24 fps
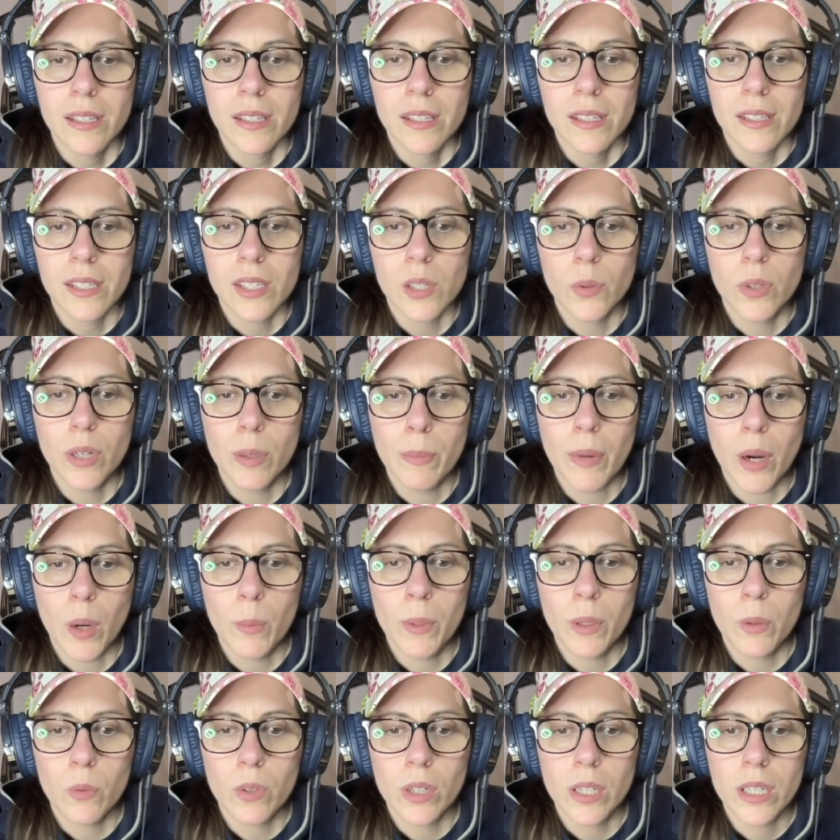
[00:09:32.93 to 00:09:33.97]
So, in a
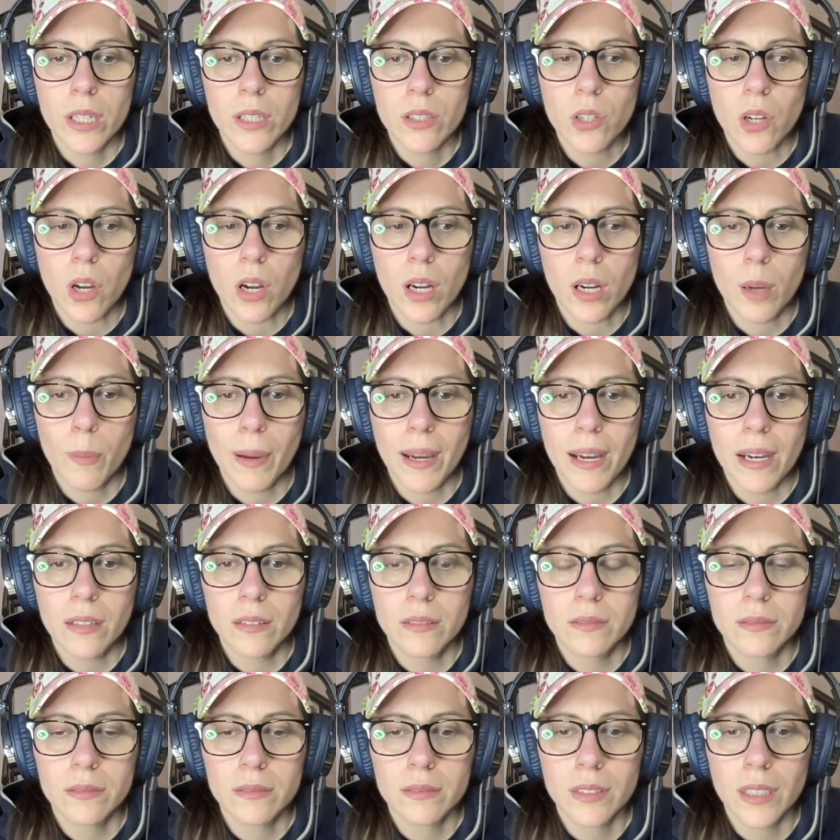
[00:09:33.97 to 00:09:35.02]
moment, we're going to talk
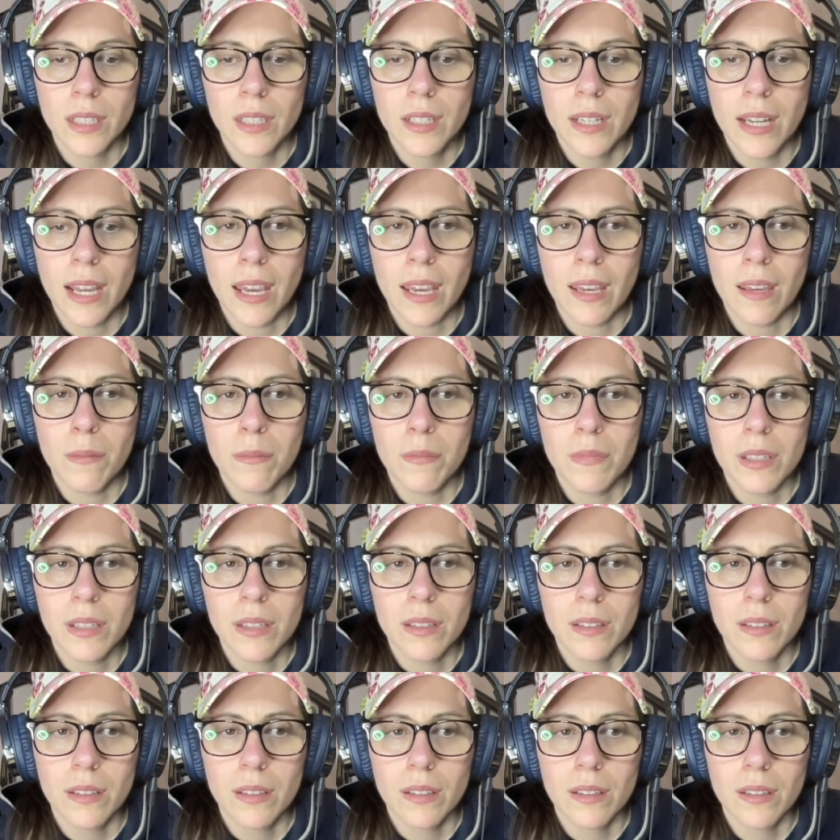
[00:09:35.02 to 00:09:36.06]
about a name
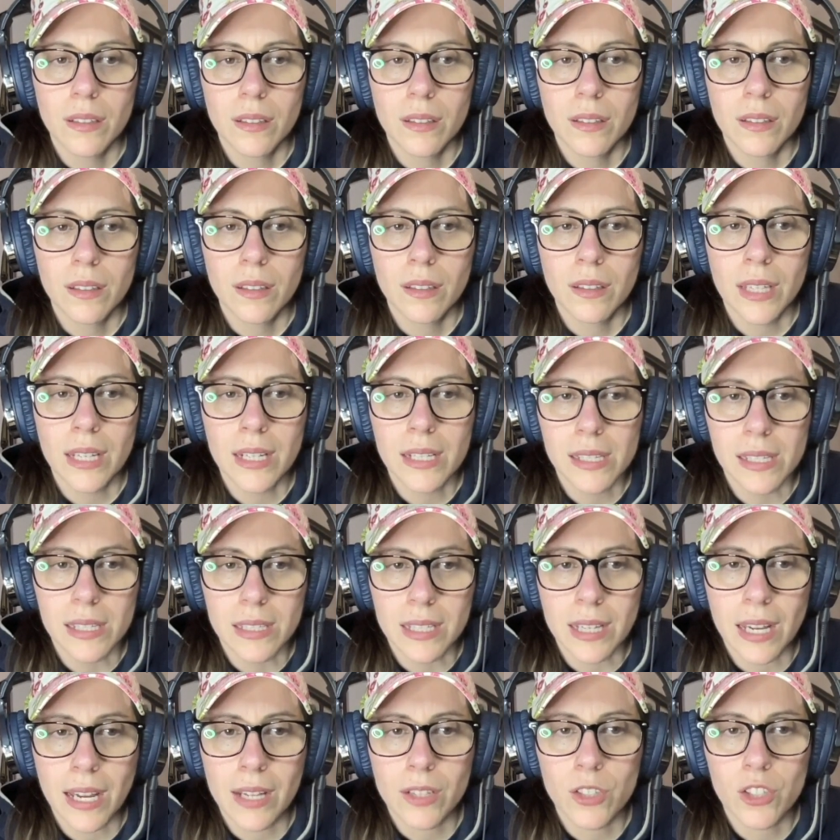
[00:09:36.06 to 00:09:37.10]
that is
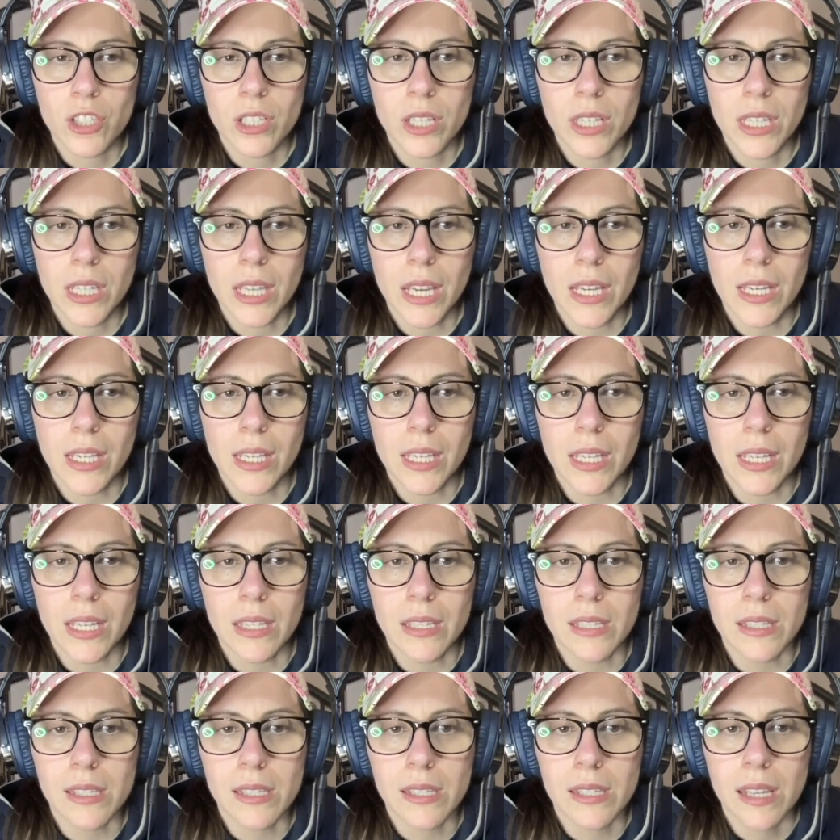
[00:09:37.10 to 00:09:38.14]
attached to the
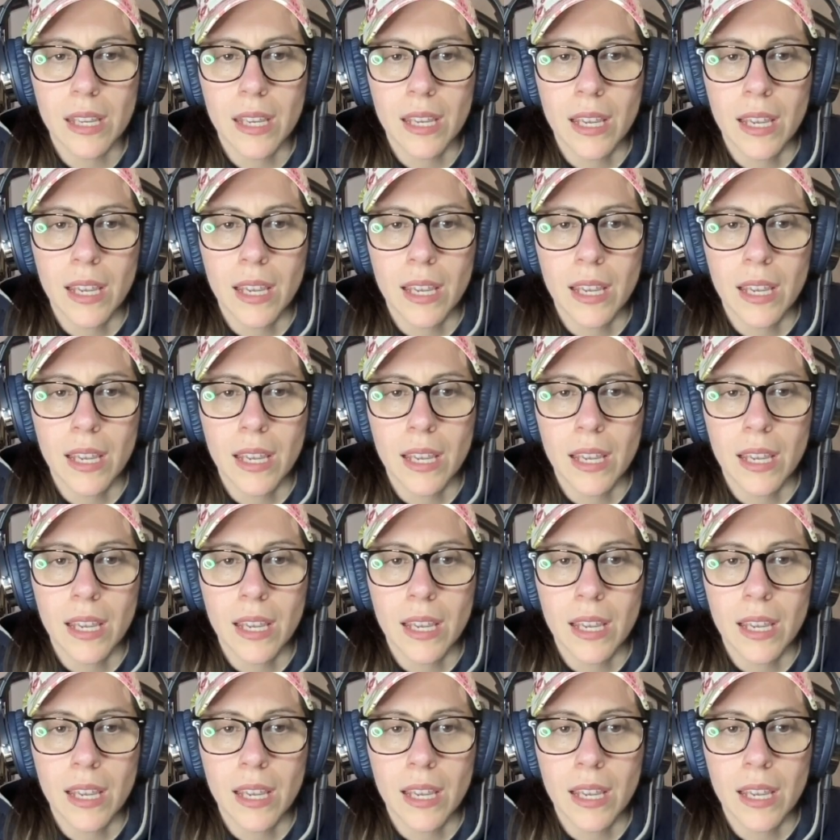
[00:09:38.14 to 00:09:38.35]
Yankees